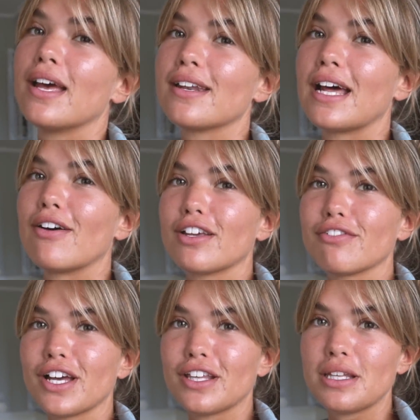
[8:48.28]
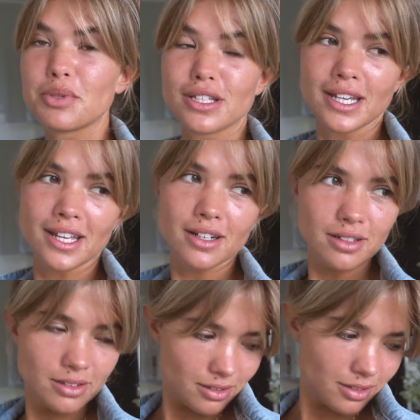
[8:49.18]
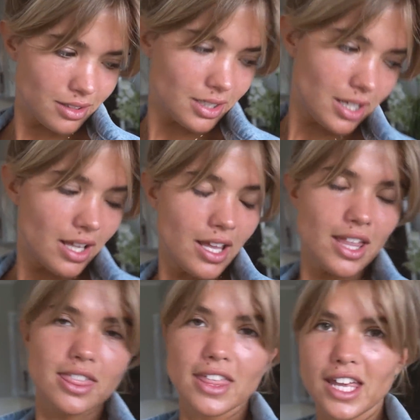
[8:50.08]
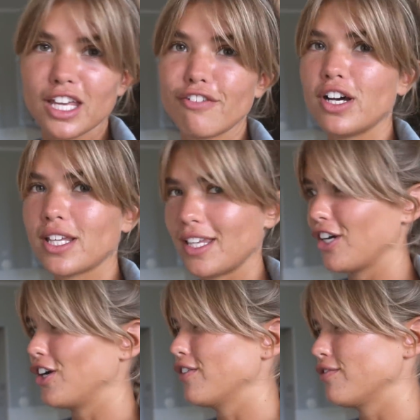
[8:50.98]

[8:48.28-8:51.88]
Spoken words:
And now I can finally breathe again. Thank fucking God